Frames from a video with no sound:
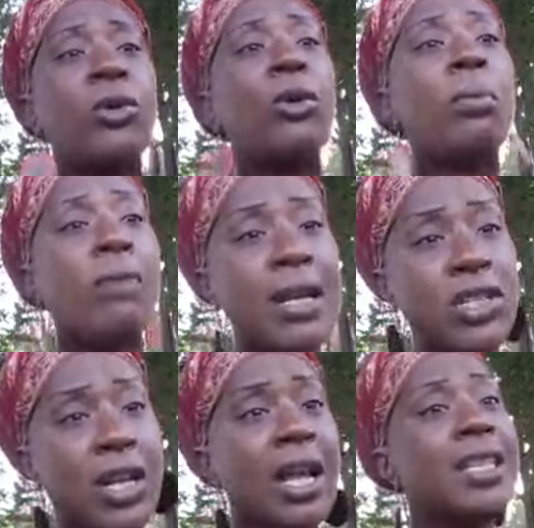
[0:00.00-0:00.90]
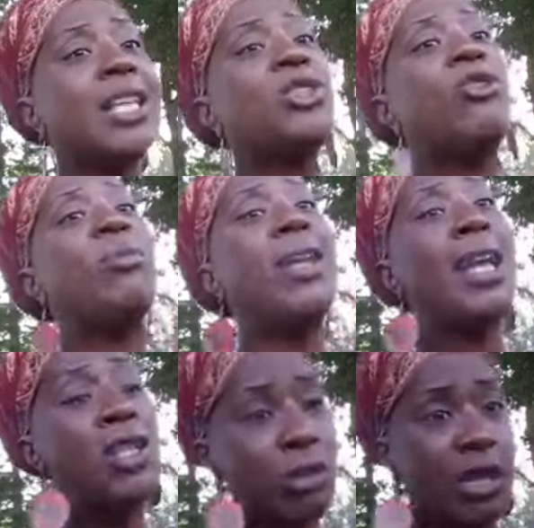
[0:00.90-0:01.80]
corporation that you've been
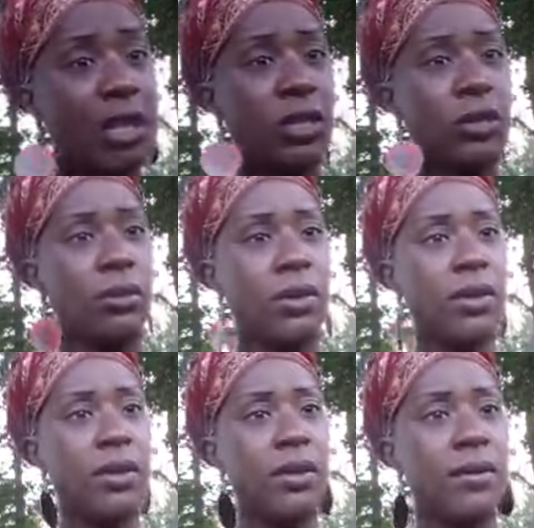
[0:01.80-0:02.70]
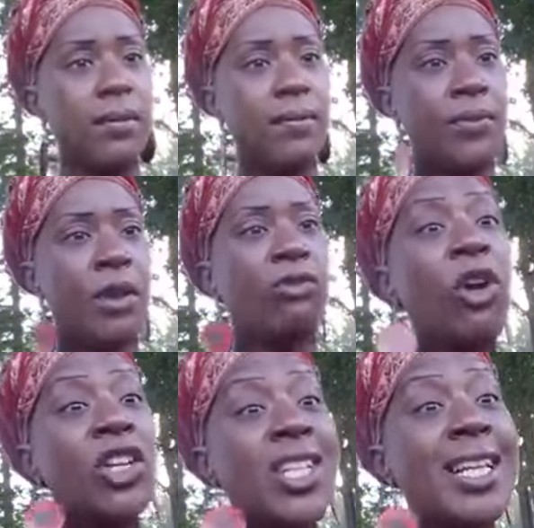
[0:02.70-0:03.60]
answering to
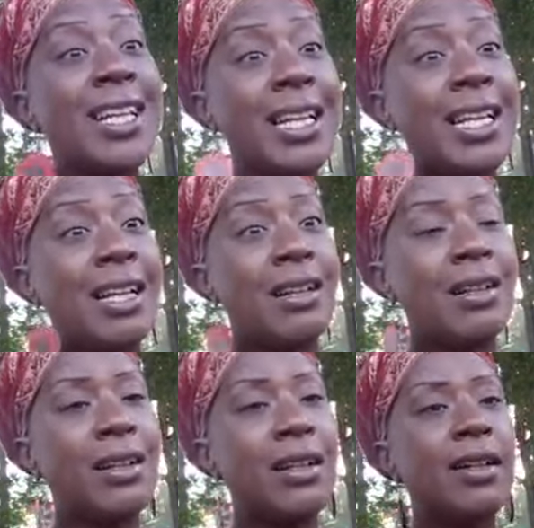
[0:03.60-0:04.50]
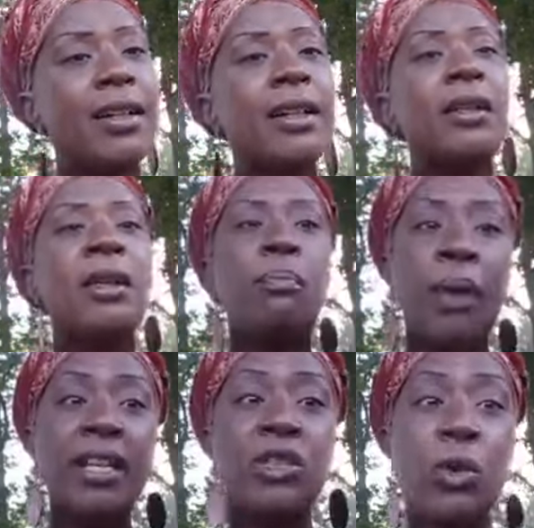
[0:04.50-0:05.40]
fraudulently
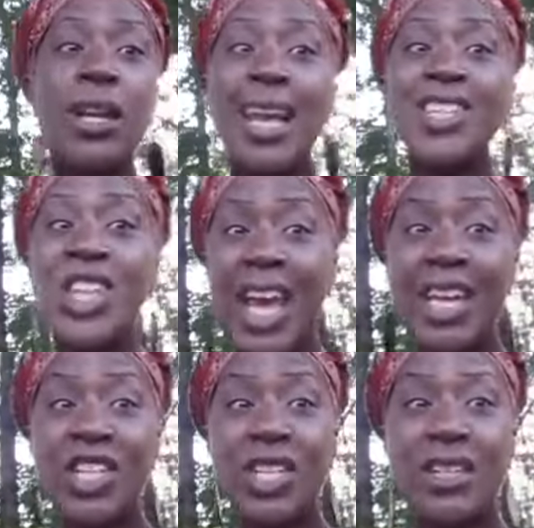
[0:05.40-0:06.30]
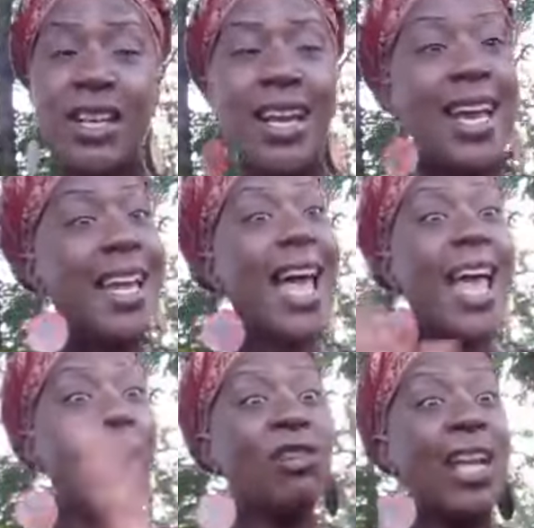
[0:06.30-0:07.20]
based on education and not
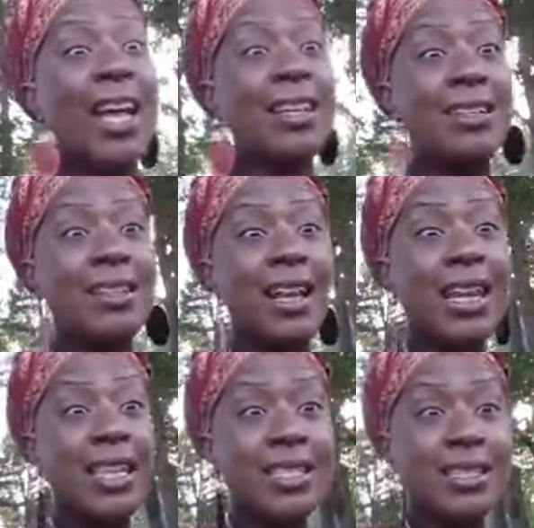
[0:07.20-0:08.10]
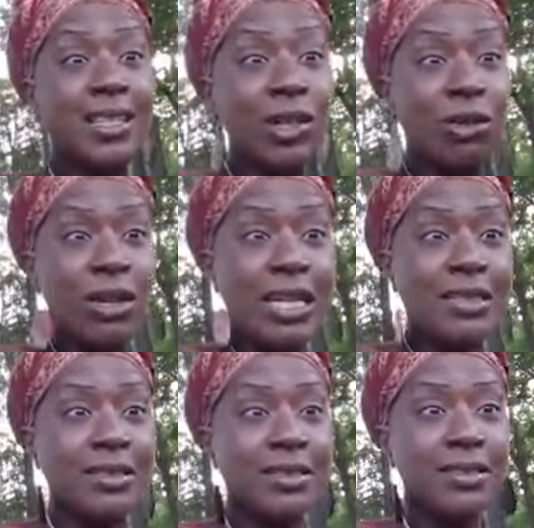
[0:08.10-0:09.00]
erudite lessons and degrees.